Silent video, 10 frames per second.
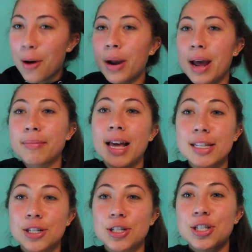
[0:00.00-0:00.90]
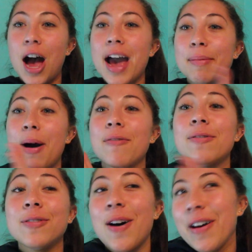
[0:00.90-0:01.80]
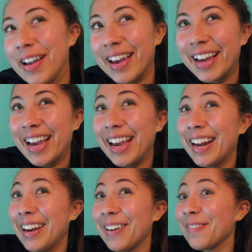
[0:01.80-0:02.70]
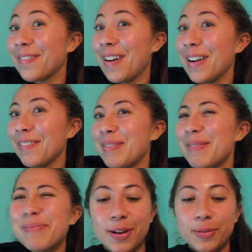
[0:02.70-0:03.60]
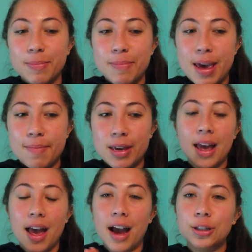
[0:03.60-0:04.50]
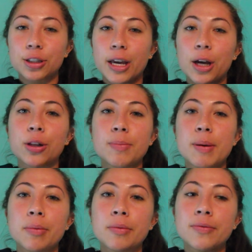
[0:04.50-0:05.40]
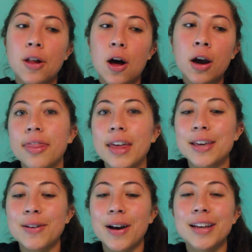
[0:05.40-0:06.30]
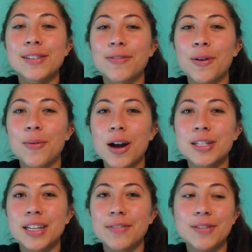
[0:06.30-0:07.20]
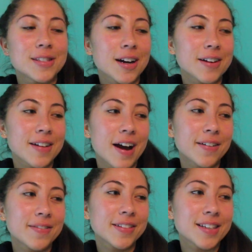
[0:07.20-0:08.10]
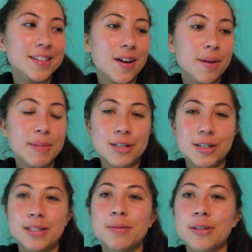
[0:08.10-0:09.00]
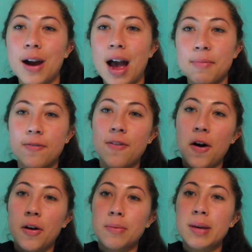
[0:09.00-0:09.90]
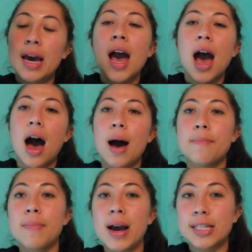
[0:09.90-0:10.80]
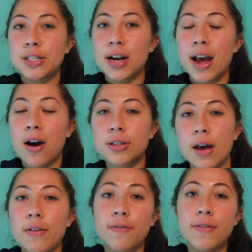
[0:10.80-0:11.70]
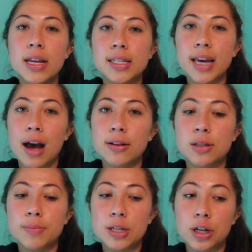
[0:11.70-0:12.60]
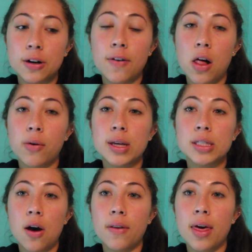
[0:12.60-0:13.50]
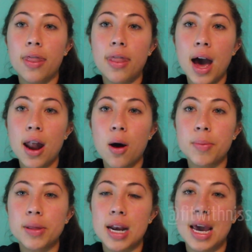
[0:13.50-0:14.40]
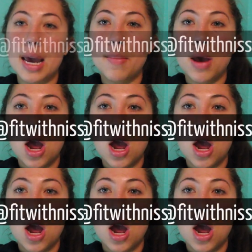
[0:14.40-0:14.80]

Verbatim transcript: When I'm less shy about vlogging in front of people, I will maybe actually include people in the vlog. Thank you guys for watching. If you stuck around for this long, be sure to subscribe and follow me. My sister and I also have a fitness account, so be sure to follow us on that. I'll put the name